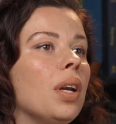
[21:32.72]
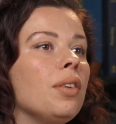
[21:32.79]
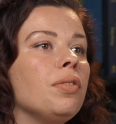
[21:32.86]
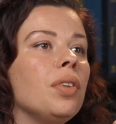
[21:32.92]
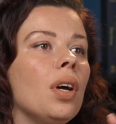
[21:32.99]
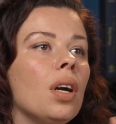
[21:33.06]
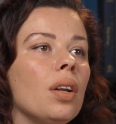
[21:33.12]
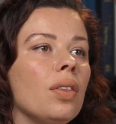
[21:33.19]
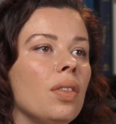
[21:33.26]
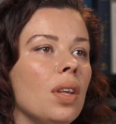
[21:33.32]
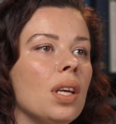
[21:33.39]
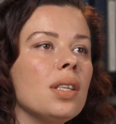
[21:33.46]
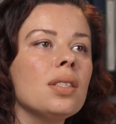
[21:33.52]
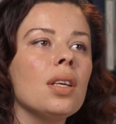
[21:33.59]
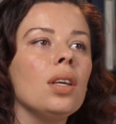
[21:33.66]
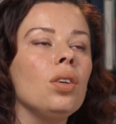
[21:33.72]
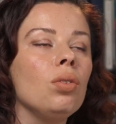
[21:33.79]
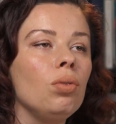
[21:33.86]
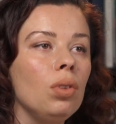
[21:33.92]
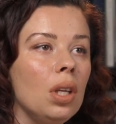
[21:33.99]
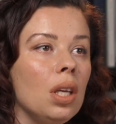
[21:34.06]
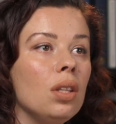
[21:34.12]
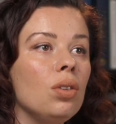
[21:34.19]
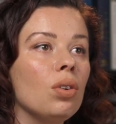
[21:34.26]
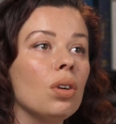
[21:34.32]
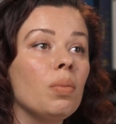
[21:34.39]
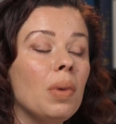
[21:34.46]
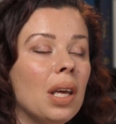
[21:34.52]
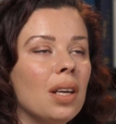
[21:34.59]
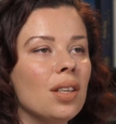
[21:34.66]
if there are things that you need
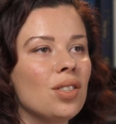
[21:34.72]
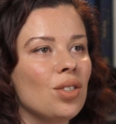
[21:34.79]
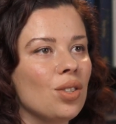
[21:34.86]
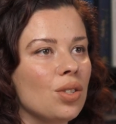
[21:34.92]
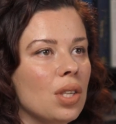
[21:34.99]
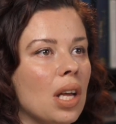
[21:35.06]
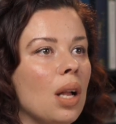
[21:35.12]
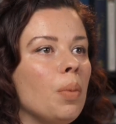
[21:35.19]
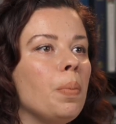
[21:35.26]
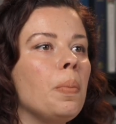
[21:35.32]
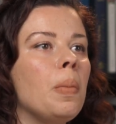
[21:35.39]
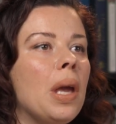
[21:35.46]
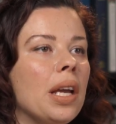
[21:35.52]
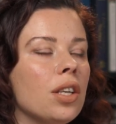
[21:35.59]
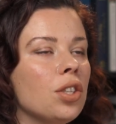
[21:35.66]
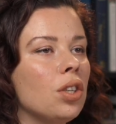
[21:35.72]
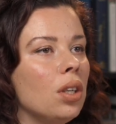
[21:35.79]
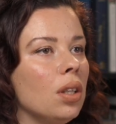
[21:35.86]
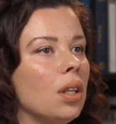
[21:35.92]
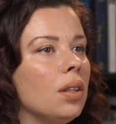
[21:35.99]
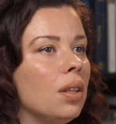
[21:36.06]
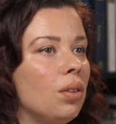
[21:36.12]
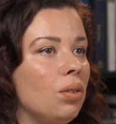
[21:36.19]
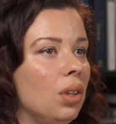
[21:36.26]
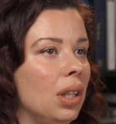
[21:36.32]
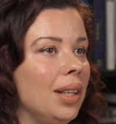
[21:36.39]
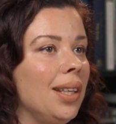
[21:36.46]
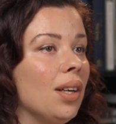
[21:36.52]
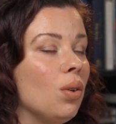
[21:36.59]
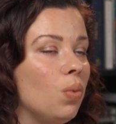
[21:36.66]
your manager's help, make sure that they're
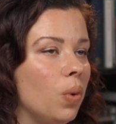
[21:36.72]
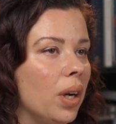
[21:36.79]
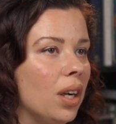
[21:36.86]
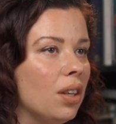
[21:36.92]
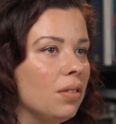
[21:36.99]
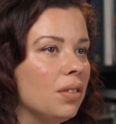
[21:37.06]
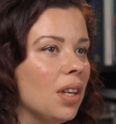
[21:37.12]
really aware of